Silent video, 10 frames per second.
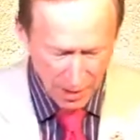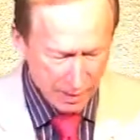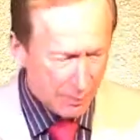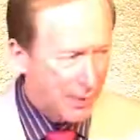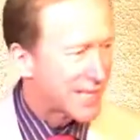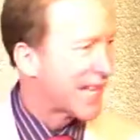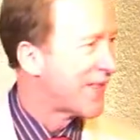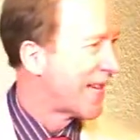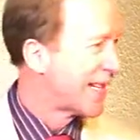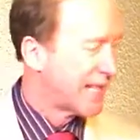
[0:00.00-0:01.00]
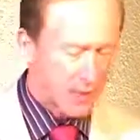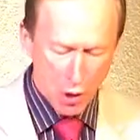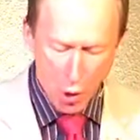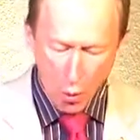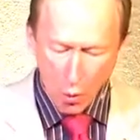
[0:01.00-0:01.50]
me say that again.
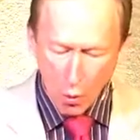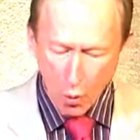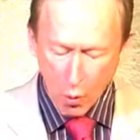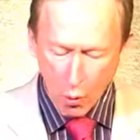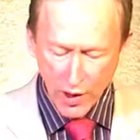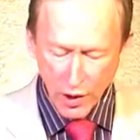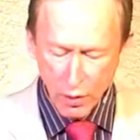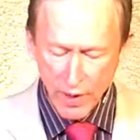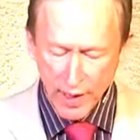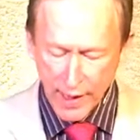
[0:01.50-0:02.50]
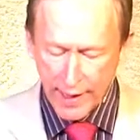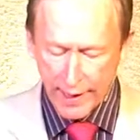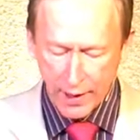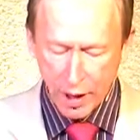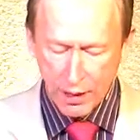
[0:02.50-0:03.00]
When you and I
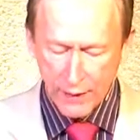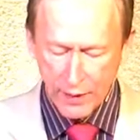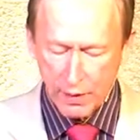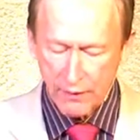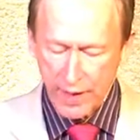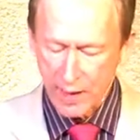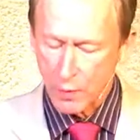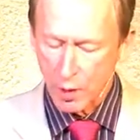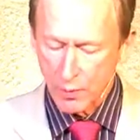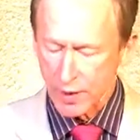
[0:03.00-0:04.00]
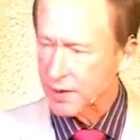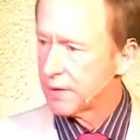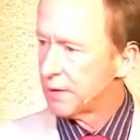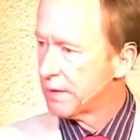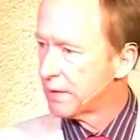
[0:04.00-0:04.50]
are in the divine moment
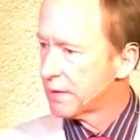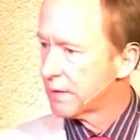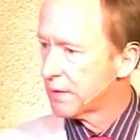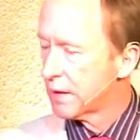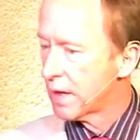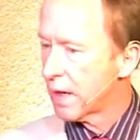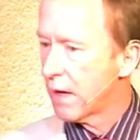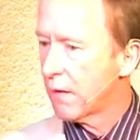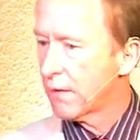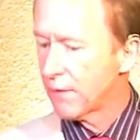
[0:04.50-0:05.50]
of